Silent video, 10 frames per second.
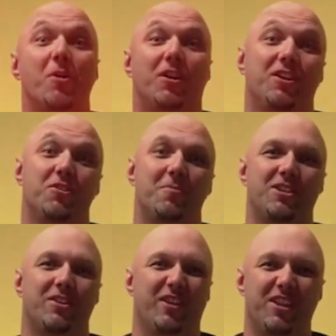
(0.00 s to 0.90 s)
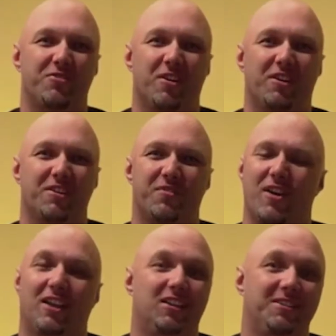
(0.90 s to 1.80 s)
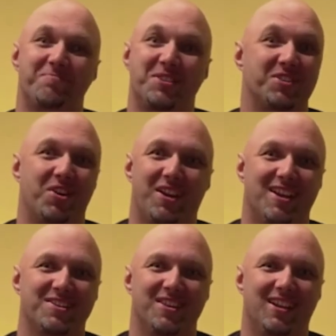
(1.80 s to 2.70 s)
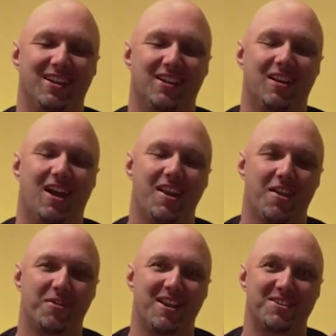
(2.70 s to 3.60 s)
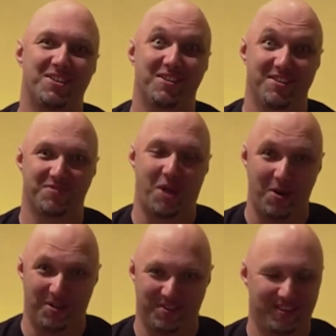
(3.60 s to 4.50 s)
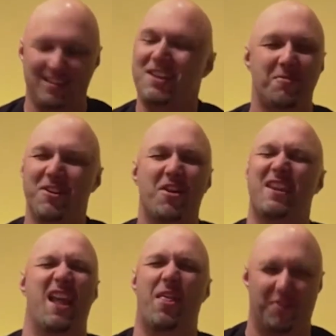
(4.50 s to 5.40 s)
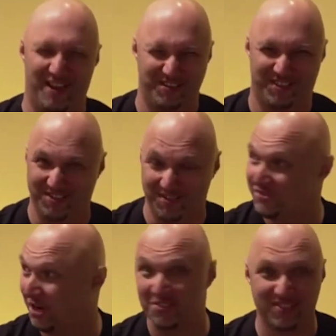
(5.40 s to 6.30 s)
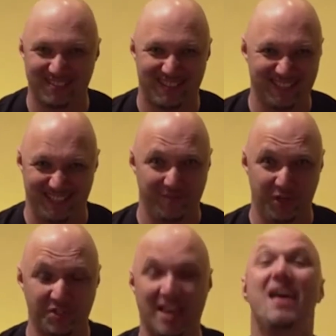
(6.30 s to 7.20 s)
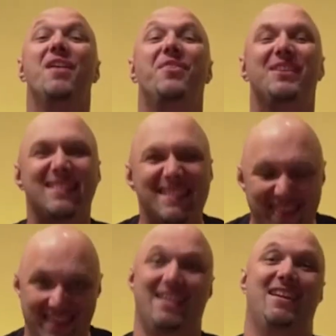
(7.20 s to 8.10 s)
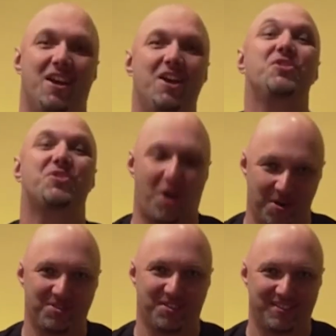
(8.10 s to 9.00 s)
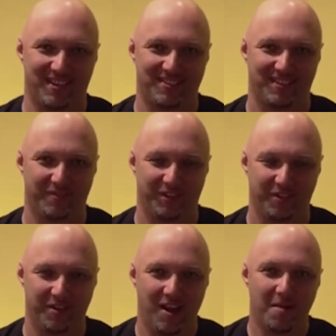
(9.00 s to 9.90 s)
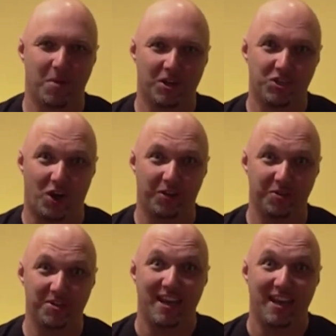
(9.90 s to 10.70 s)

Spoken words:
not going to do much of an intro because frankly, this guy doesn't need it. Another in our series of not another in our series of total success interviews. This is the total success interview. My childhood